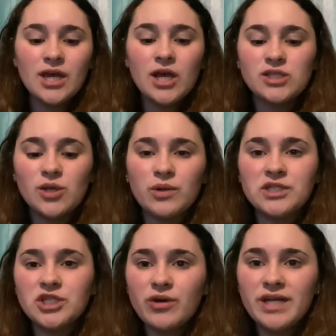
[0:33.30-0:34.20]
So what
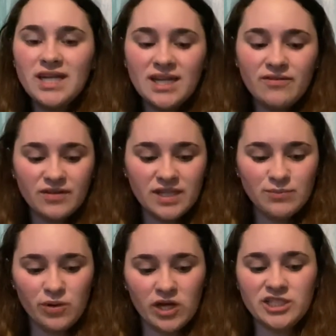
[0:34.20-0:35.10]
you're going to need for this
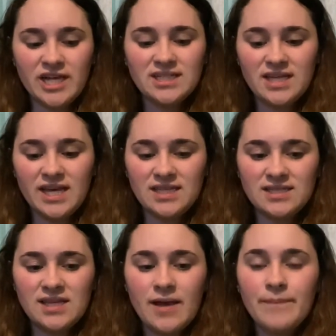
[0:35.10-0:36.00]
project
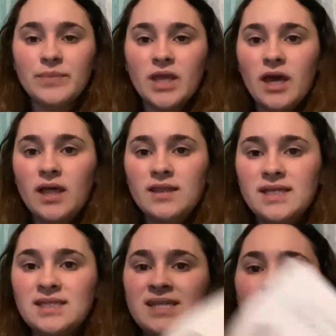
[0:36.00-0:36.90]
is
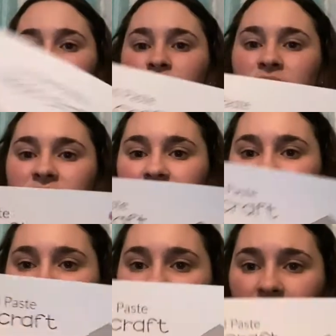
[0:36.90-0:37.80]
this template that you
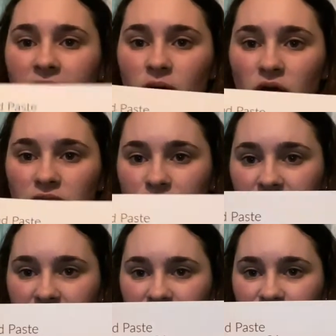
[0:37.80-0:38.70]
cut out all the
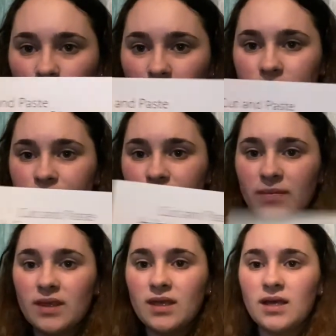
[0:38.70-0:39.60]
pieces for,
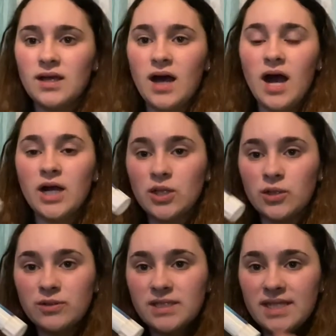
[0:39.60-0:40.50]
a
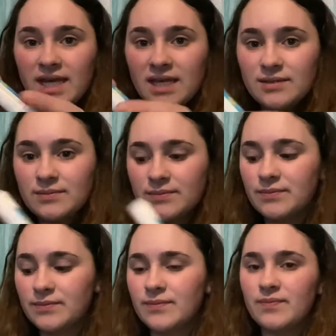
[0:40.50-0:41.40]
glue stick,
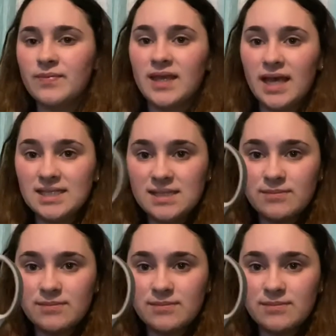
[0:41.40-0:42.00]
and some